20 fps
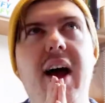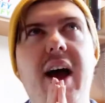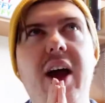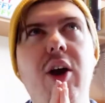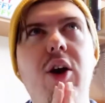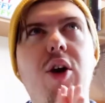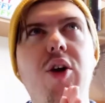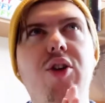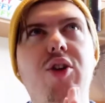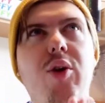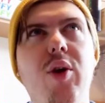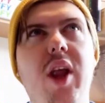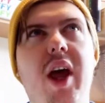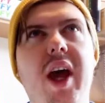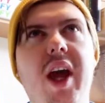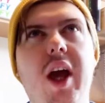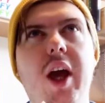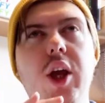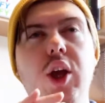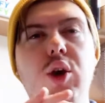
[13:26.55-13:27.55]
I also
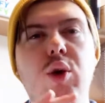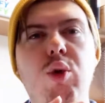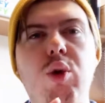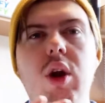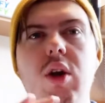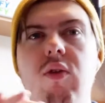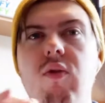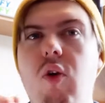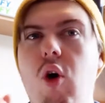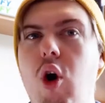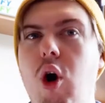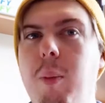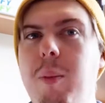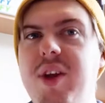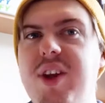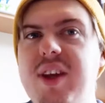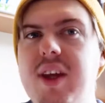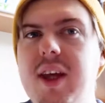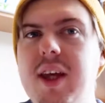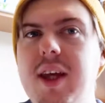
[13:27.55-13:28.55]
like a
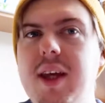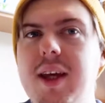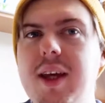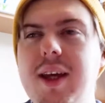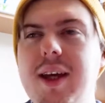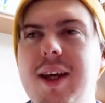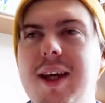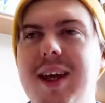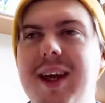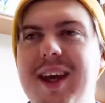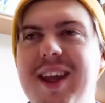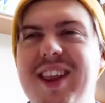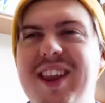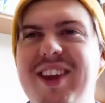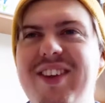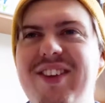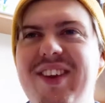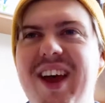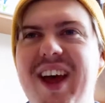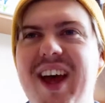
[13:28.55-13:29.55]
uniformity in
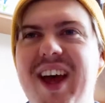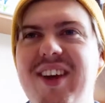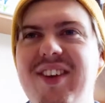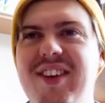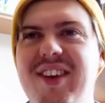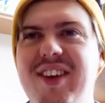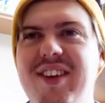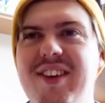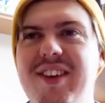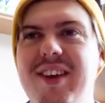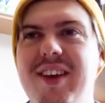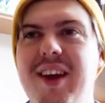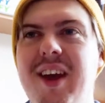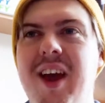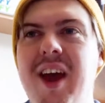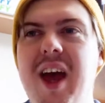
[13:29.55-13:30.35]
the sizes.